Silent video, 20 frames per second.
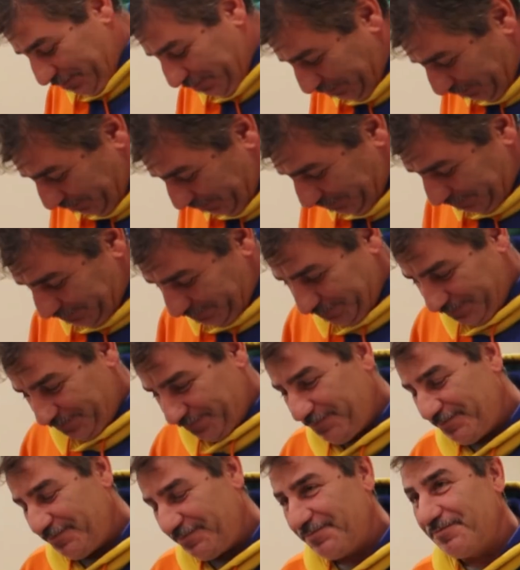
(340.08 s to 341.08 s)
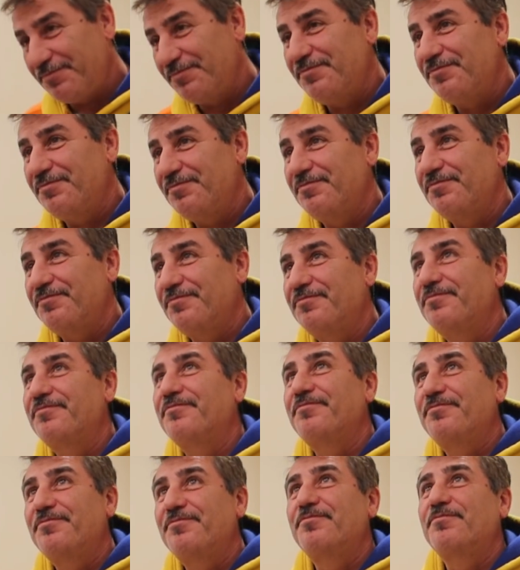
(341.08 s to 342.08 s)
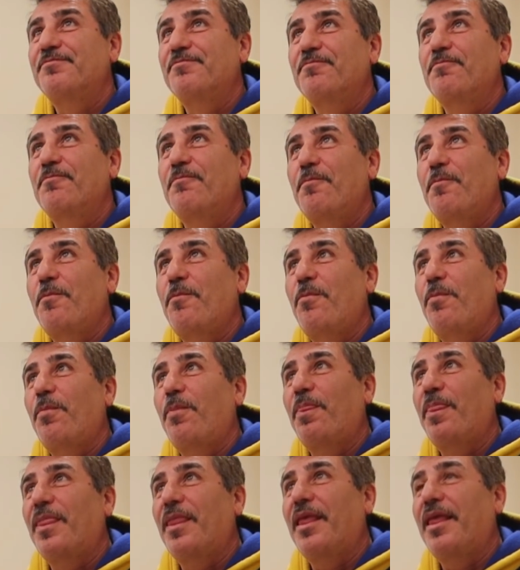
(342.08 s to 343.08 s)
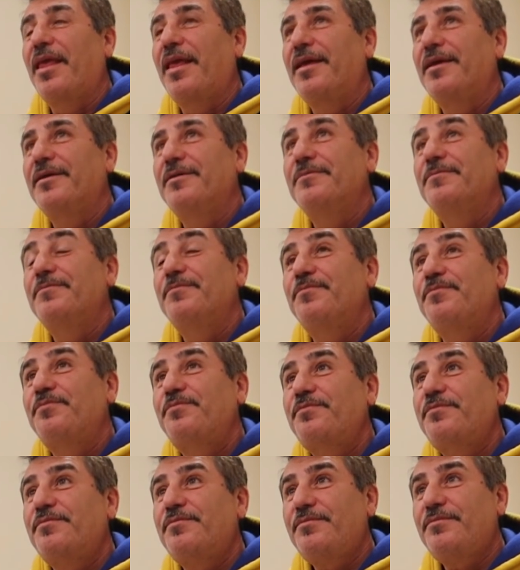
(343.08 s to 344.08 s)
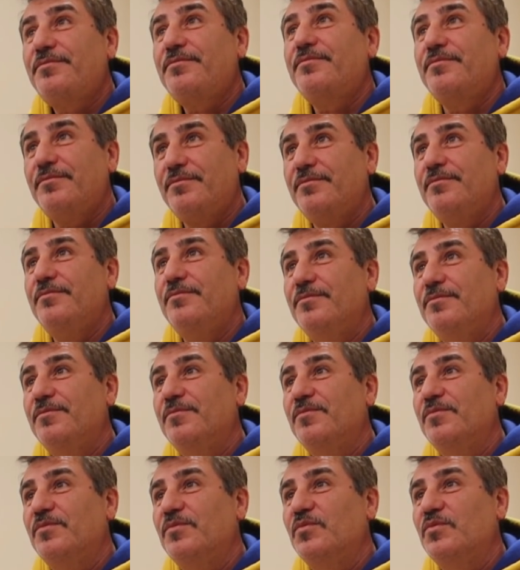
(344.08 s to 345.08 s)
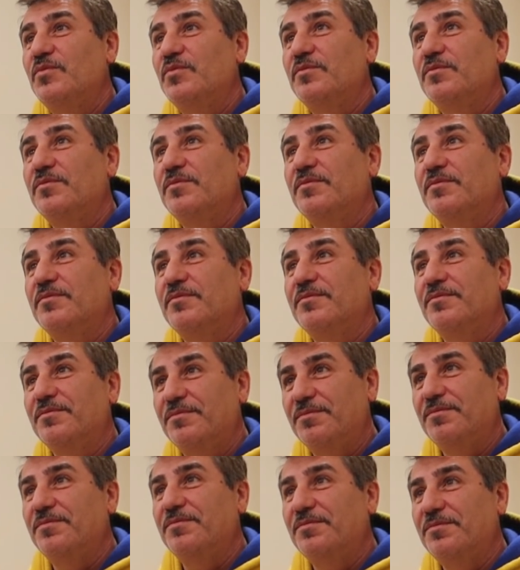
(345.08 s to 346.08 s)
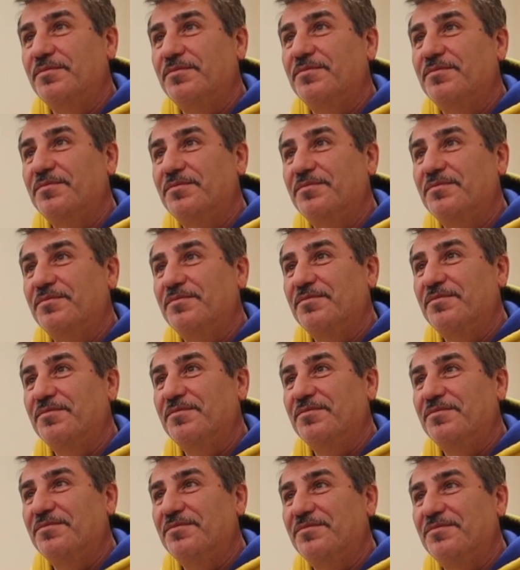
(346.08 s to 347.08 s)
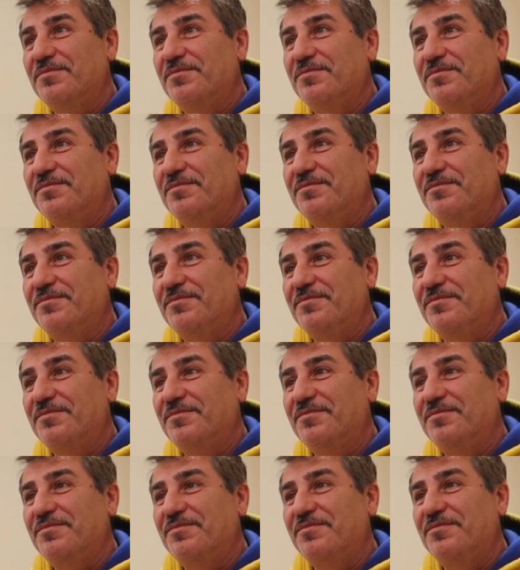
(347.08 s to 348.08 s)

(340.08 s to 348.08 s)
The person shown says nothing.